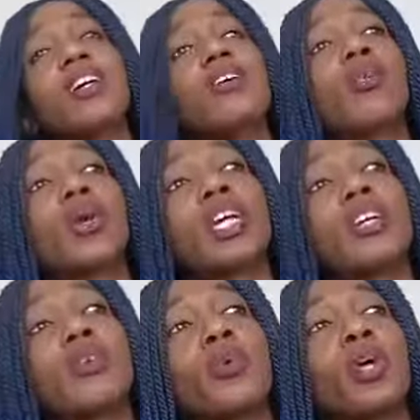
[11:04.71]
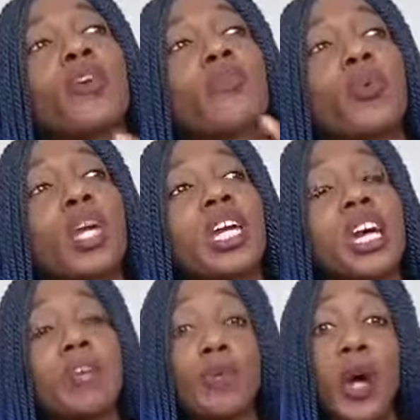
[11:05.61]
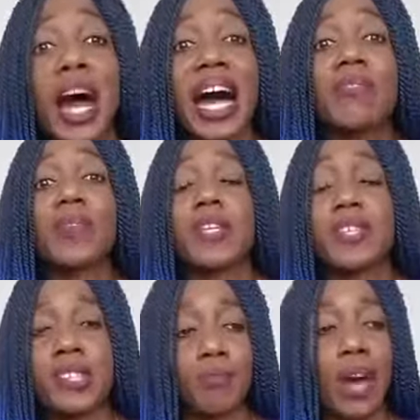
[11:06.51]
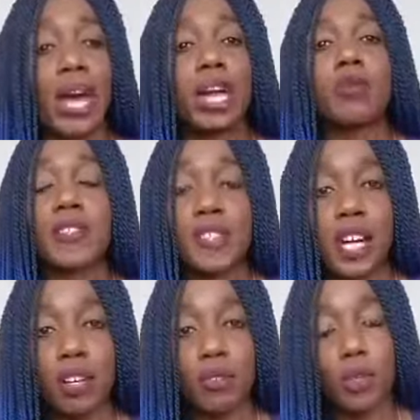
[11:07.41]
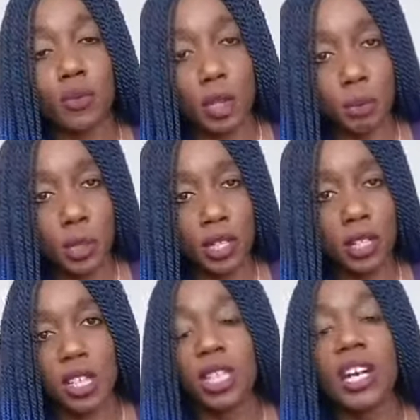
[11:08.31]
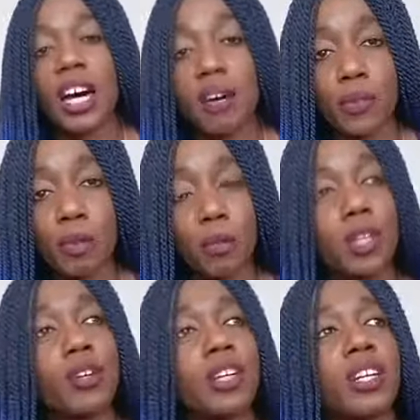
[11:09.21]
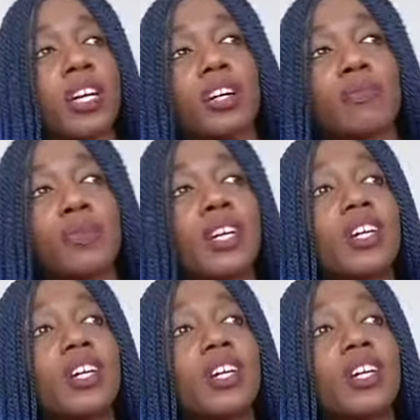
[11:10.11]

we if we if you have this vibe inside of you of not being enough not being good enough